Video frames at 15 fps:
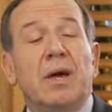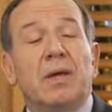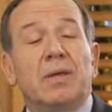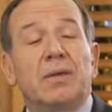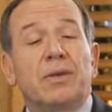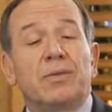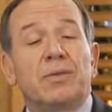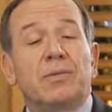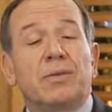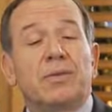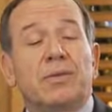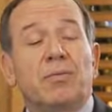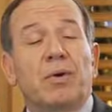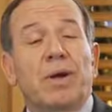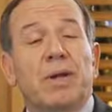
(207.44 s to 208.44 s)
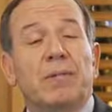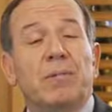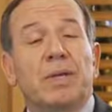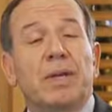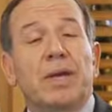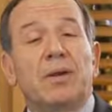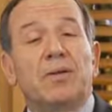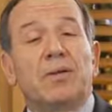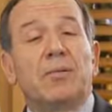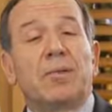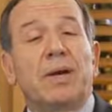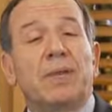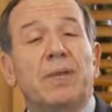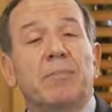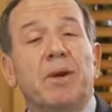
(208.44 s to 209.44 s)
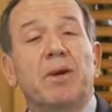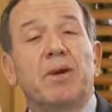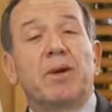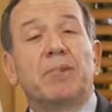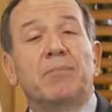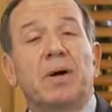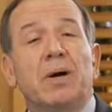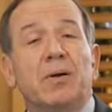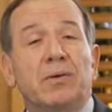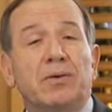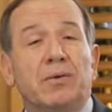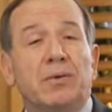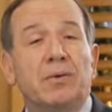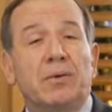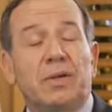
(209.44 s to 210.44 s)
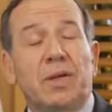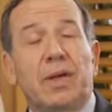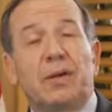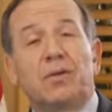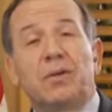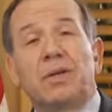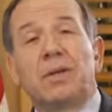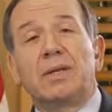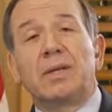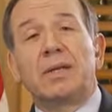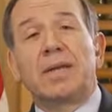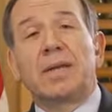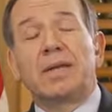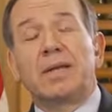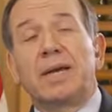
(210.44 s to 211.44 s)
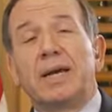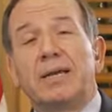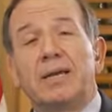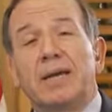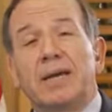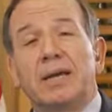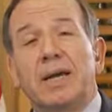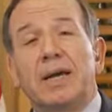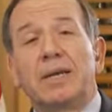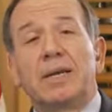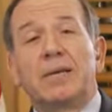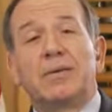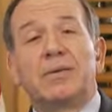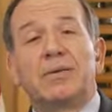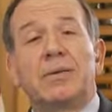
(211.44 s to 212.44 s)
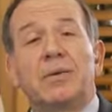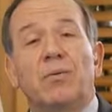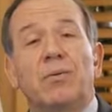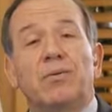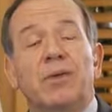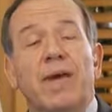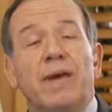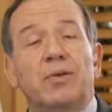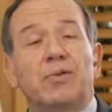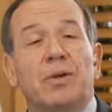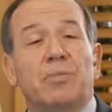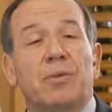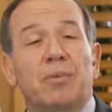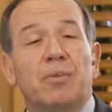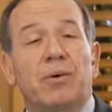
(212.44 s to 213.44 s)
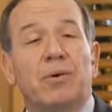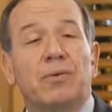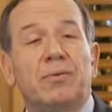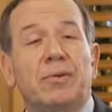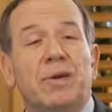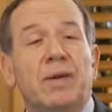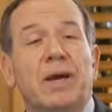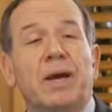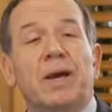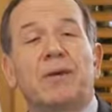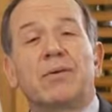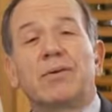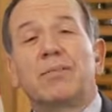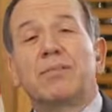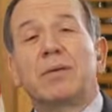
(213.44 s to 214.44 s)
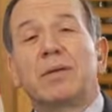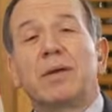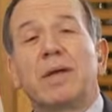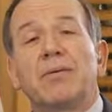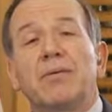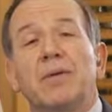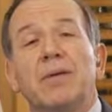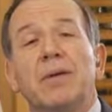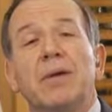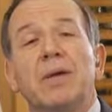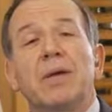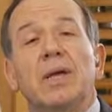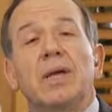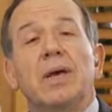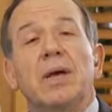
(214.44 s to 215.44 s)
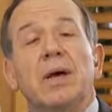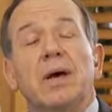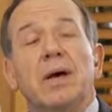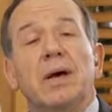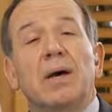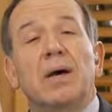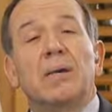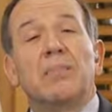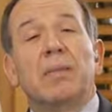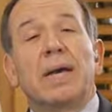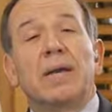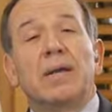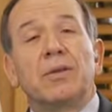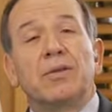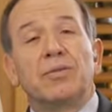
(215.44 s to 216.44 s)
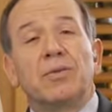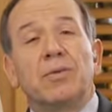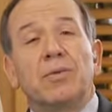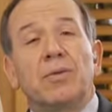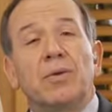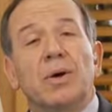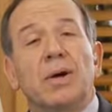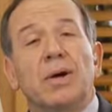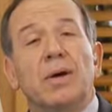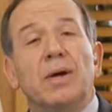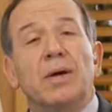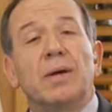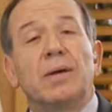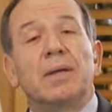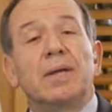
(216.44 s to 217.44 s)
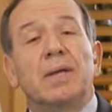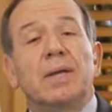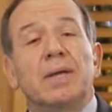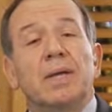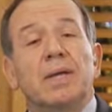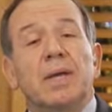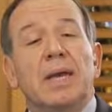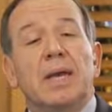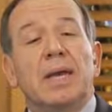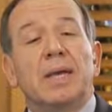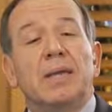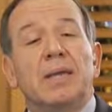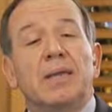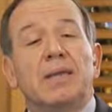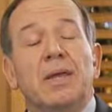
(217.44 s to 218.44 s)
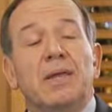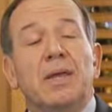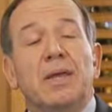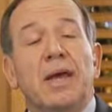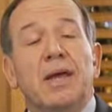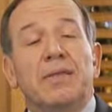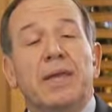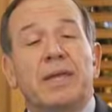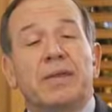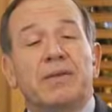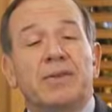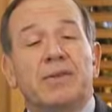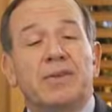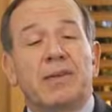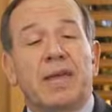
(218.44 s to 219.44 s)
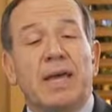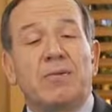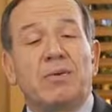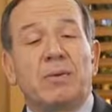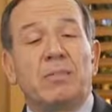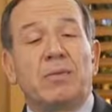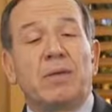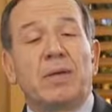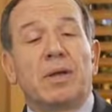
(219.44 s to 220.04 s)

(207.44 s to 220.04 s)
This was a recommendation by the American Bar Association in the late 1990s. It was actually proposed in Congress but never made it through. I think this is inevitable.